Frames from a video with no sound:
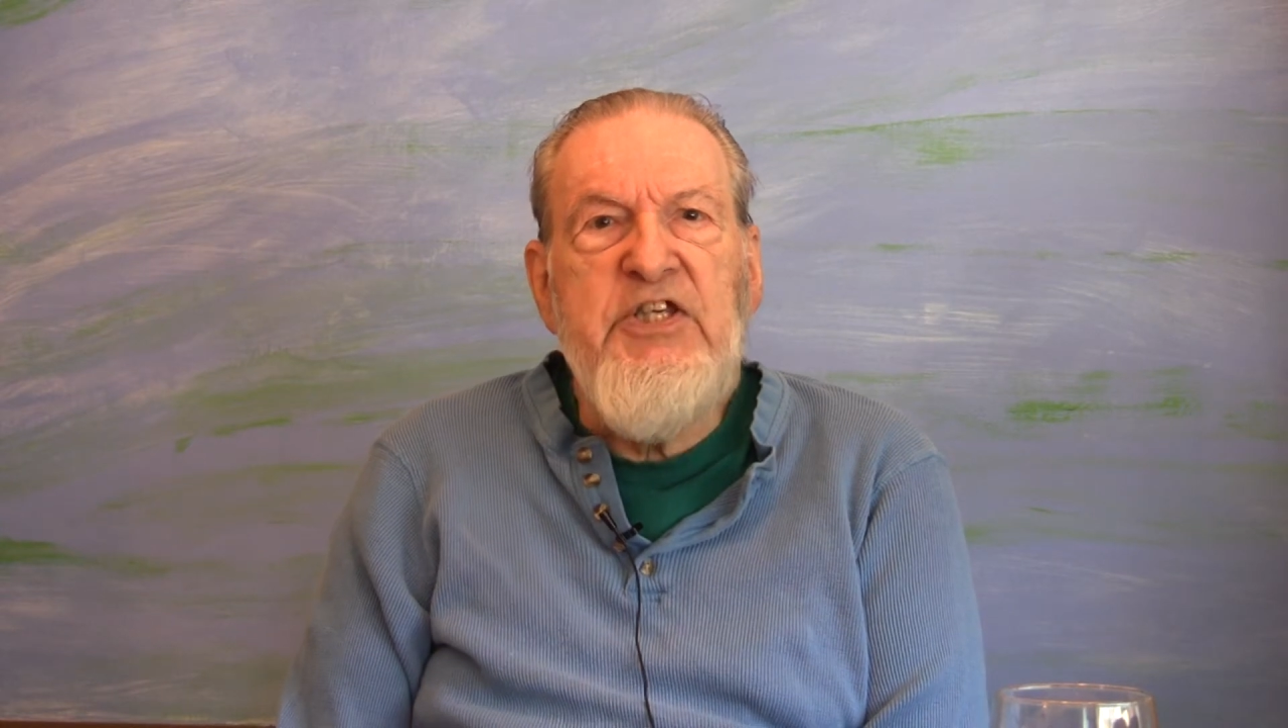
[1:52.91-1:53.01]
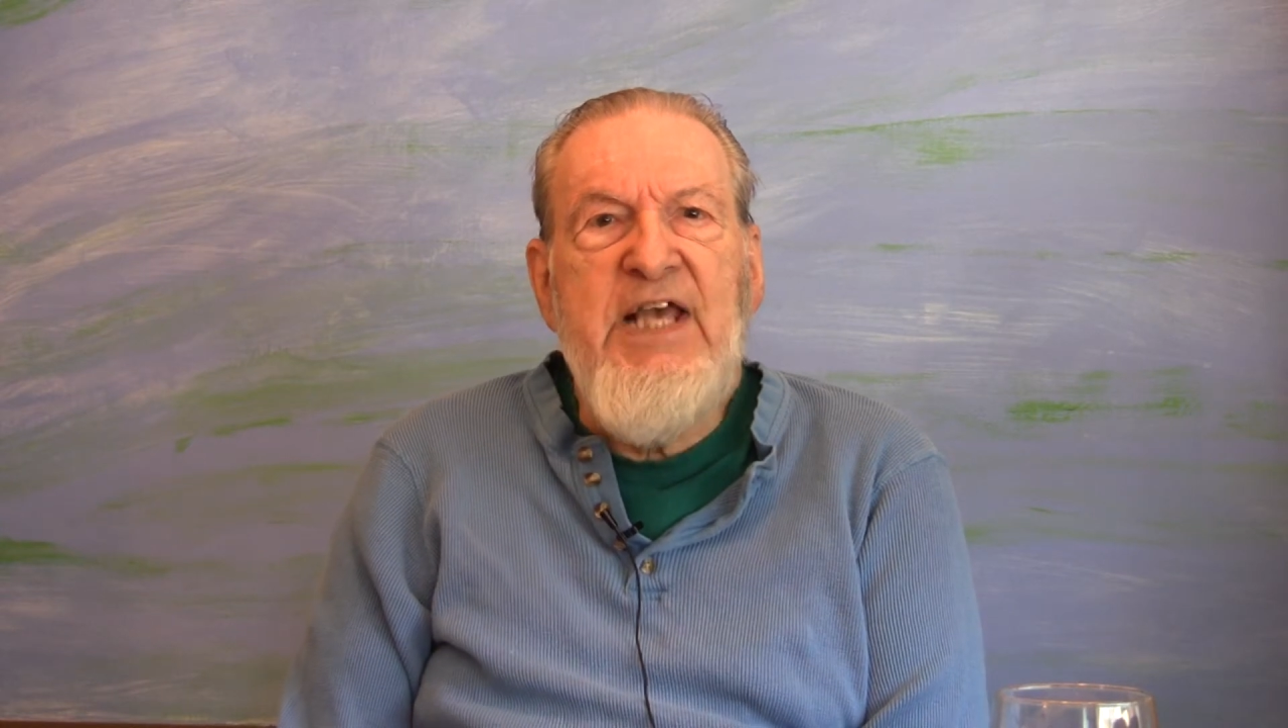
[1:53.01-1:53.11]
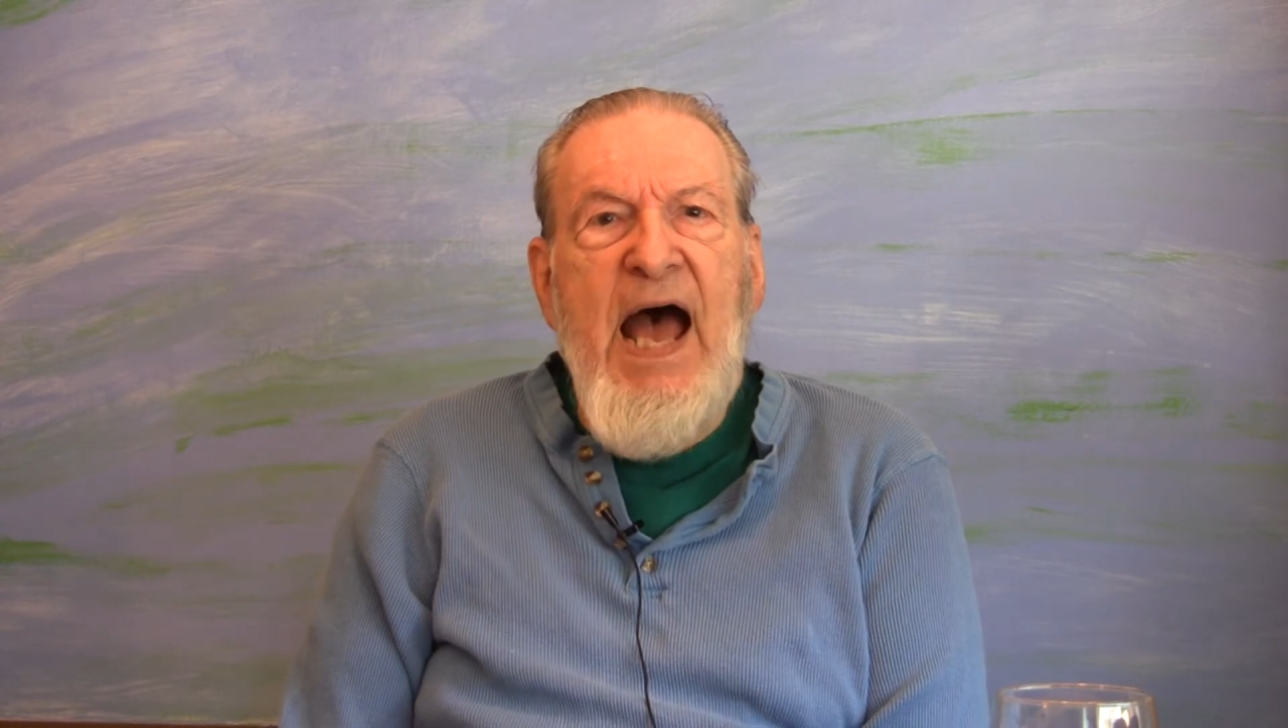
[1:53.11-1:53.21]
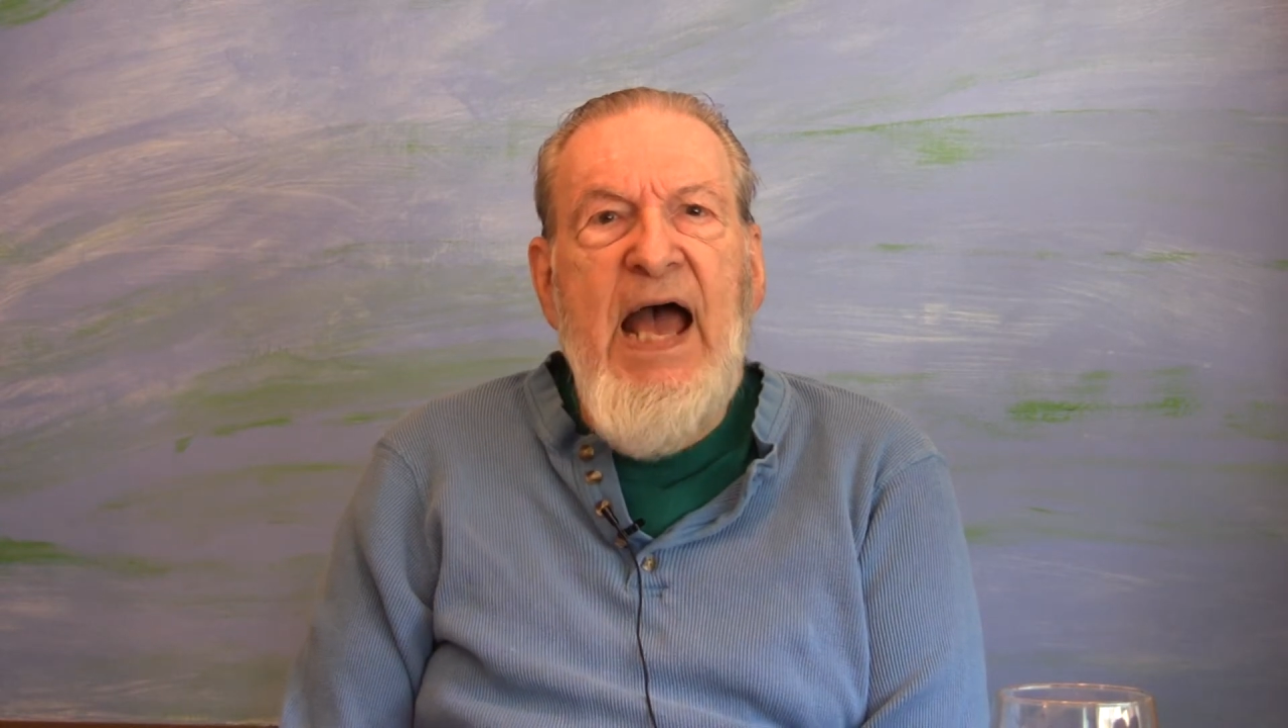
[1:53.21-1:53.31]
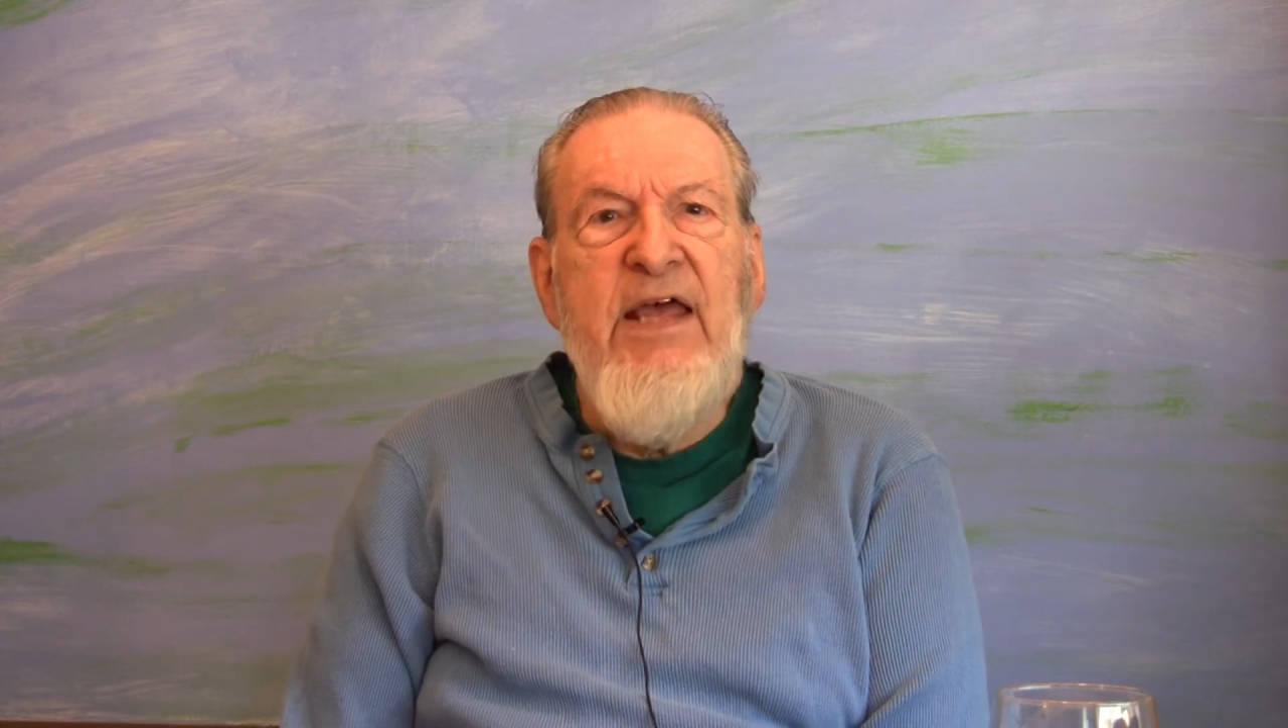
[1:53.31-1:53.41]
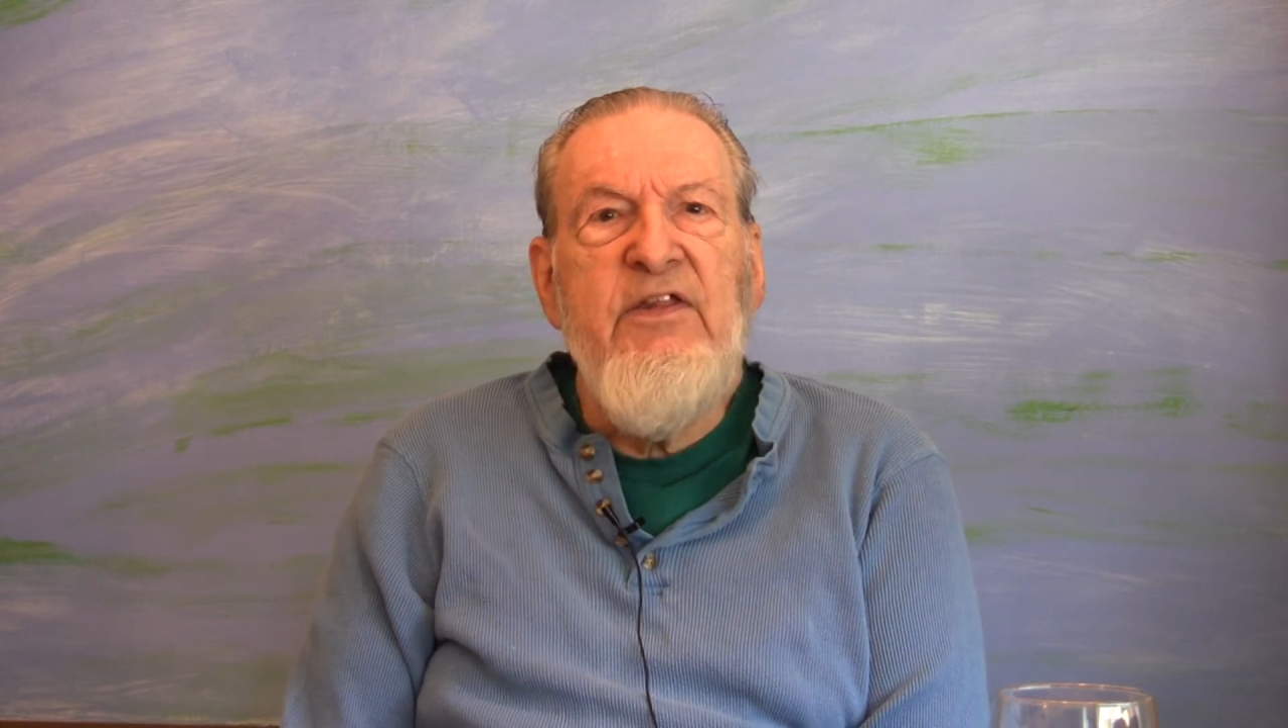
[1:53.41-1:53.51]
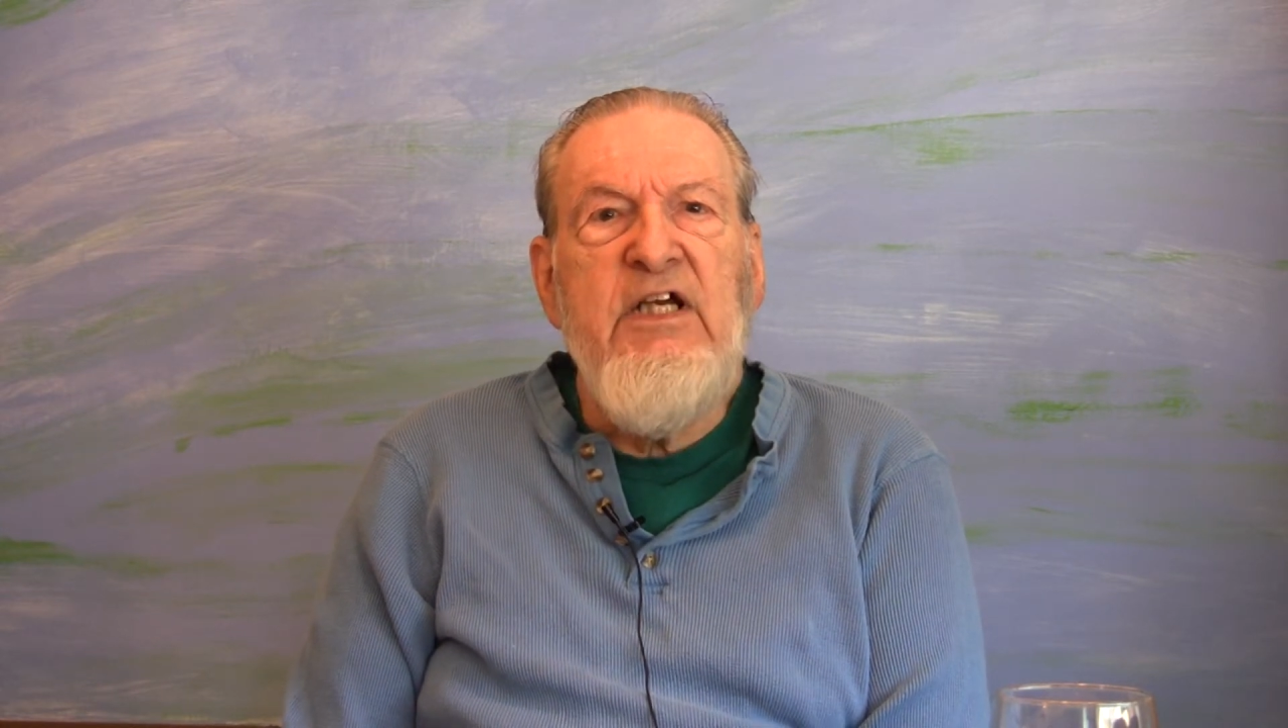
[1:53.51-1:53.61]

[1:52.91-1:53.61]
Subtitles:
scythe